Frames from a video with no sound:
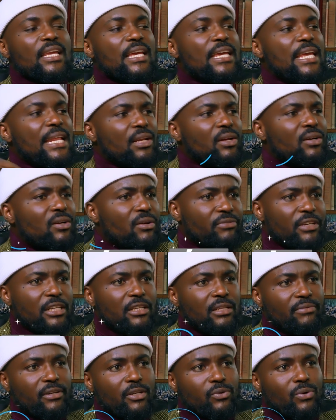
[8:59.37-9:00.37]
a lot of
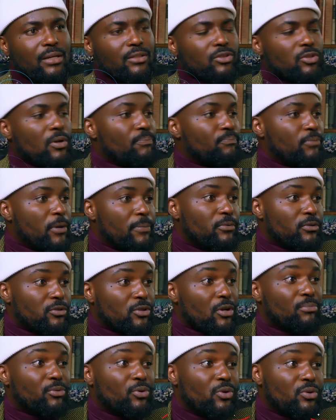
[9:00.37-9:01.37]
individuals,
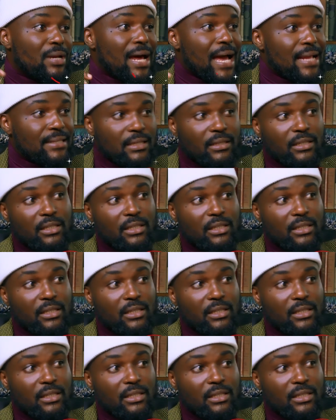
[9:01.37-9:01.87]
some good hearted